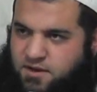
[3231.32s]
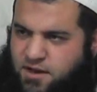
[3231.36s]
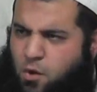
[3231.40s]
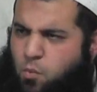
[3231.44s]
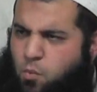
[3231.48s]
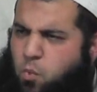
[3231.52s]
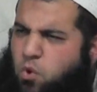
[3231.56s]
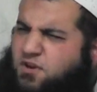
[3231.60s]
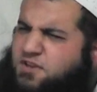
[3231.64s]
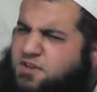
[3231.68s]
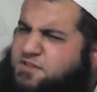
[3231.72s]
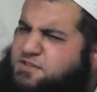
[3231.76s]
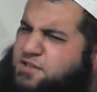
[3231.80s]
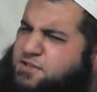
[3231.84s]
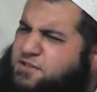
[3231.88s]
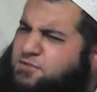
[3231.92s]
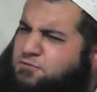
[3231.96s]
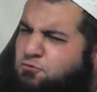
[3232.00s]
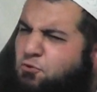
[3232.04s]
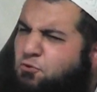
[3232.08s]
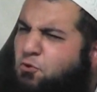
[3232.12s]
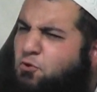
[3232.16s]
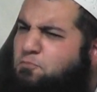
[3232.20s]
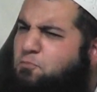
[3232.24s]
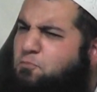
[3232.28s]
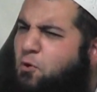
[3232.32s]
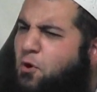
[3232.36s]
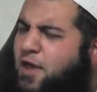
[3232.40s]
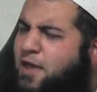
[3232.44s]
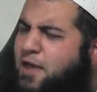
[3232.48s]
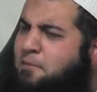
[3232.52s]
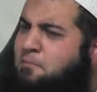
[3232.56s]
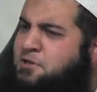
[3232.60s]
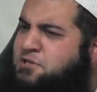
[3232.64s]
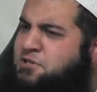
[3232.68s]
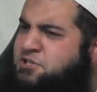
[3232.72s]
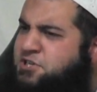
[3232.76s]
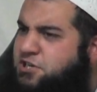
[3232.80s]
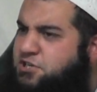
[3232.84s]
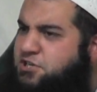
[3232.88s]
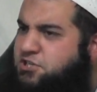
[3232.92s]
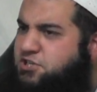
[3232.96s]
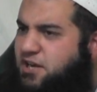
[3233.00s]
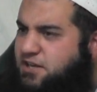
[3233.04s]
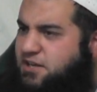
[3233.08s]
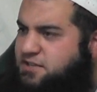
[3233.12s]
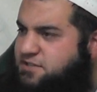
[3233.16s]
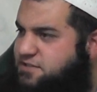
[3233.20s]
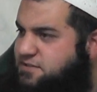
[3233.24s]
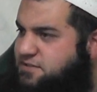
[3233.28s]
Now what does this rude boy image
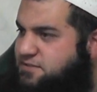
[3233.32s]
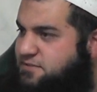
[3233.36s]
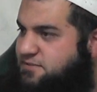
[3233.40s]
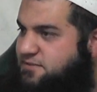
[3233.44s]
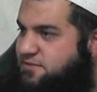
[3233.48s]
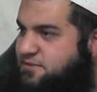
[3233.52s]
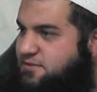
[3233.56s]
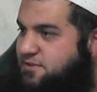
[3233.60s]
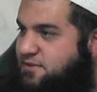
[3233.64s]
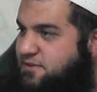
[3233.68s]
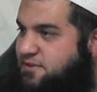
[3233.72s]
teach us?